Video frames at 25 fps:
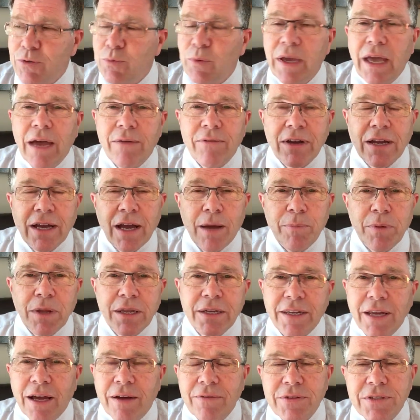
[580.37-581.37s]
We have a couple
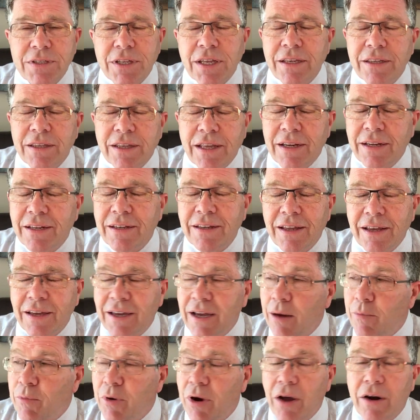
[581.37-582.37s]
of doves that
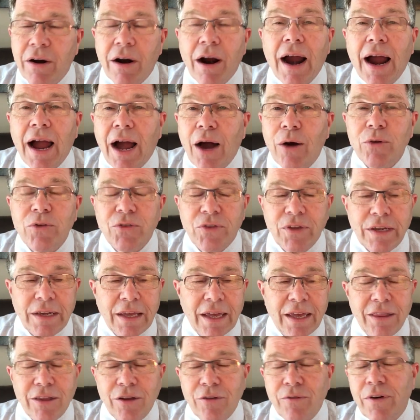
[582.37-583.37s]
come around our house, and
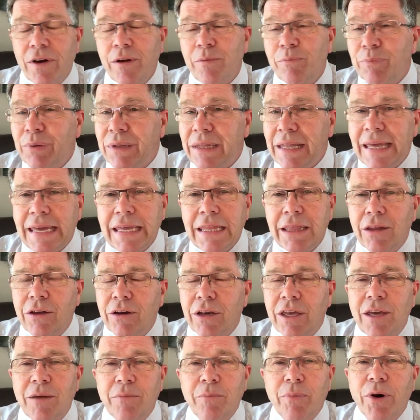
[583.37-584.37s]
they're very
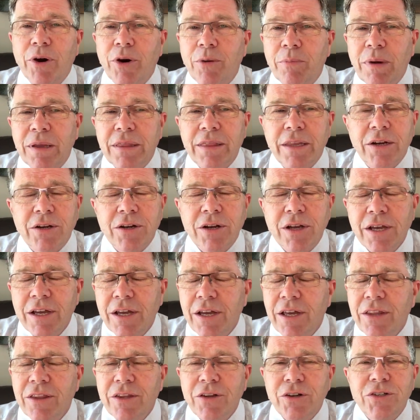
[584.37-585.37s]
plain-looking bird, but they're
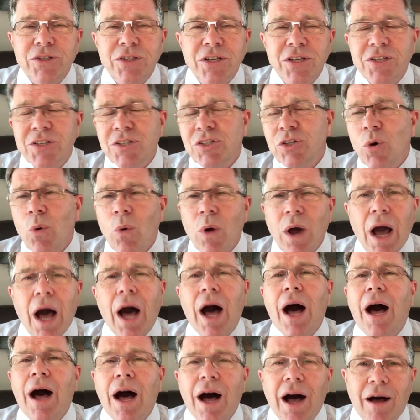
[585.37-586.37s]
just so
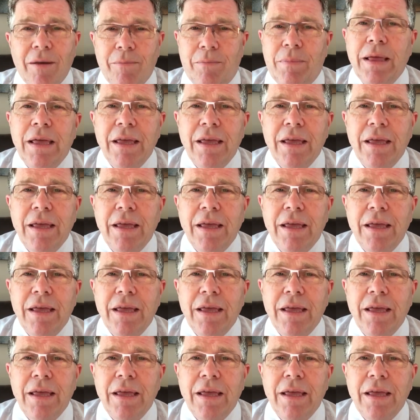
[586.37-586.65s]
calm.